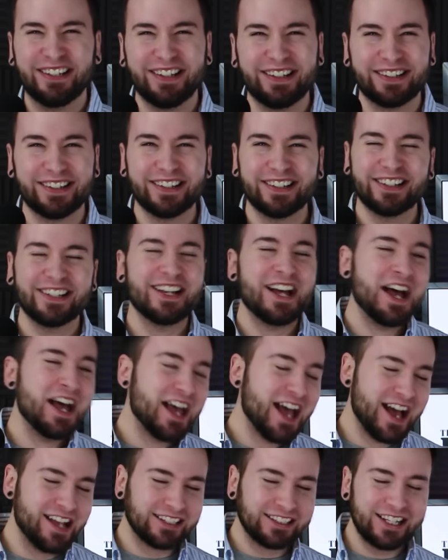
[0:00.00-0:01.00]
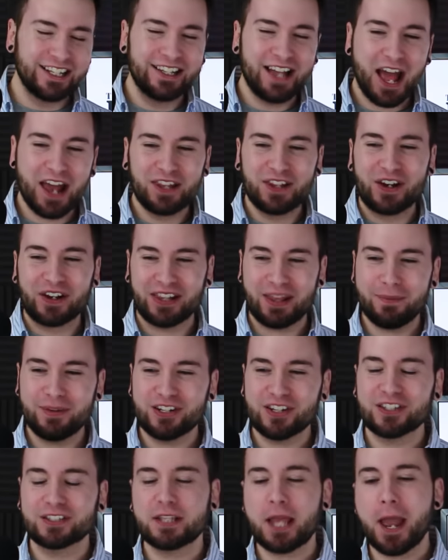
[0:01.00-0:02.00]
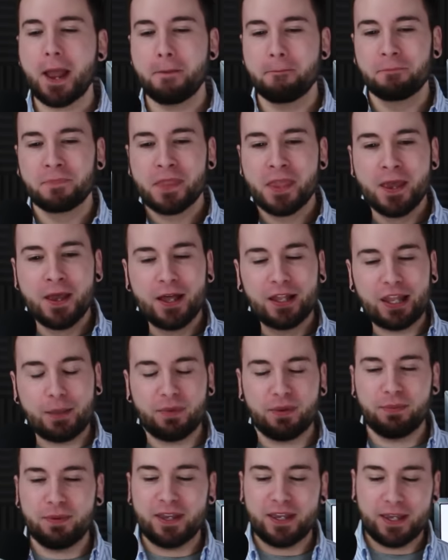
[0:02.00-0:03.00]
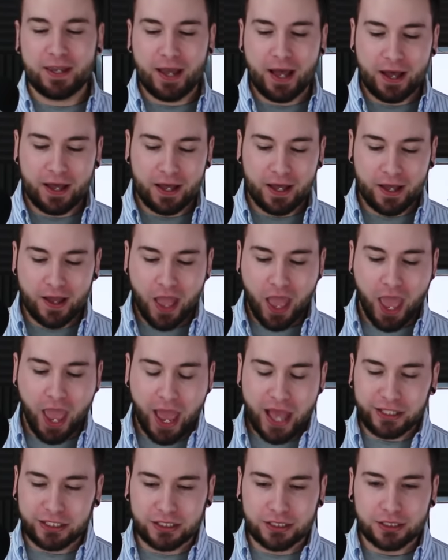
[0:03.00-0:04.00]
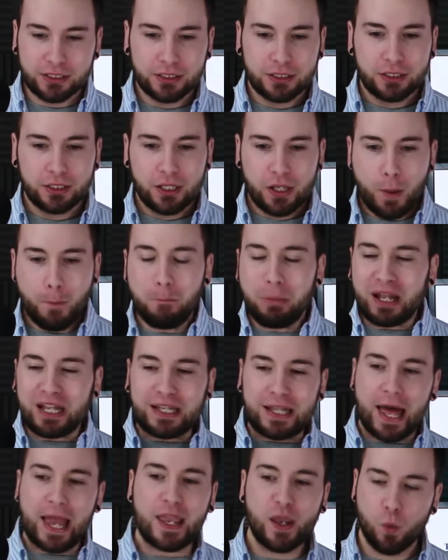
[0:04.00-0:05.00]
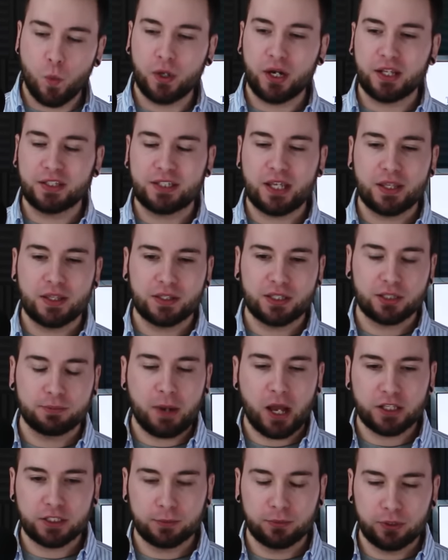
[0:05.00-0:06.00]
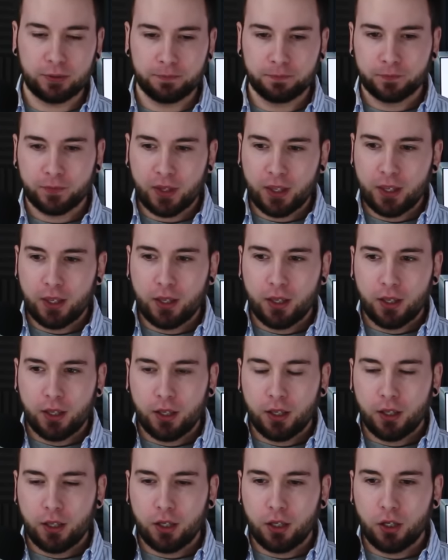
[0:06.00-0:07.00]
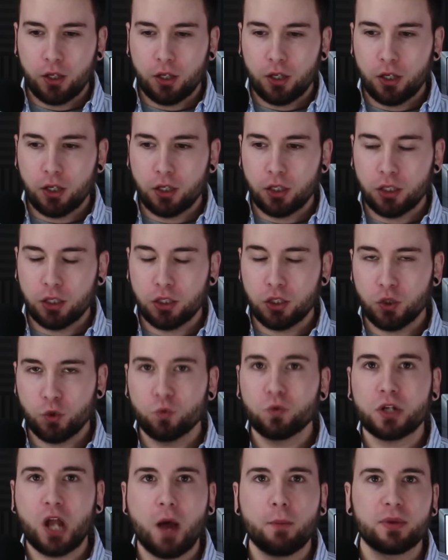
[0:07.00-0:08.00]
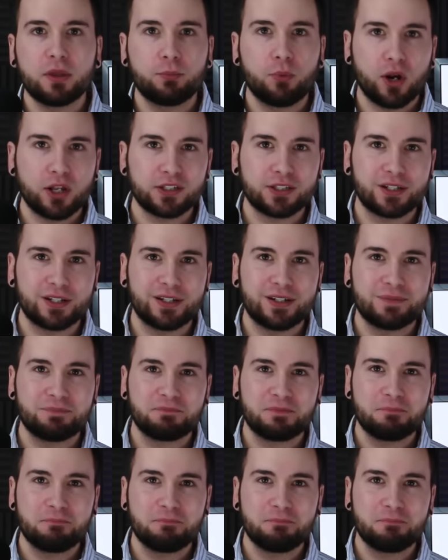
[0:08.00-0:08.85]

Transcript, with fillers: and look, let me just say, let me be uh, as polite when I say this as possible. You will not be president.